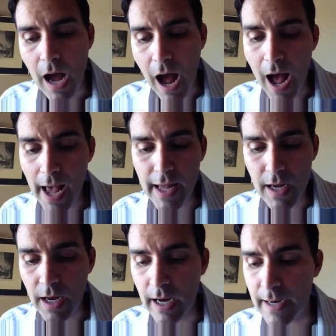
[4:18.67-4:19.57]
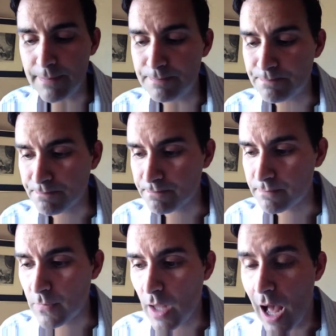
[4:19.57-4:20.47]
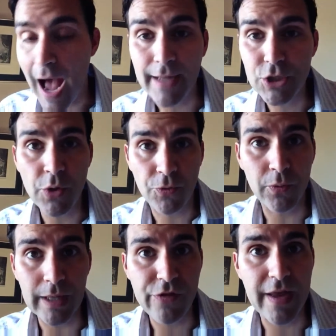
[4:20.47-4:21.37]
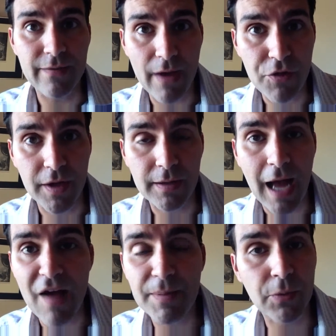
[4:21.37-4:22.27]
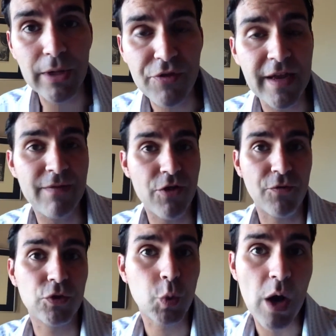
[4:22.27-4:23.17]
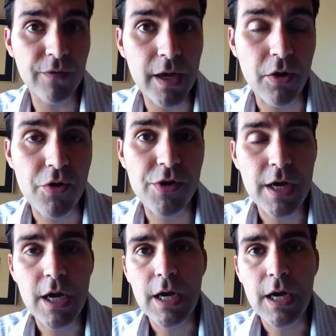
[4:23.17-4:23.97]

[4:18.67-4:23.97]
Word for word: I, um, I do it through real estate investing. I've been a real estate investor for 12 years.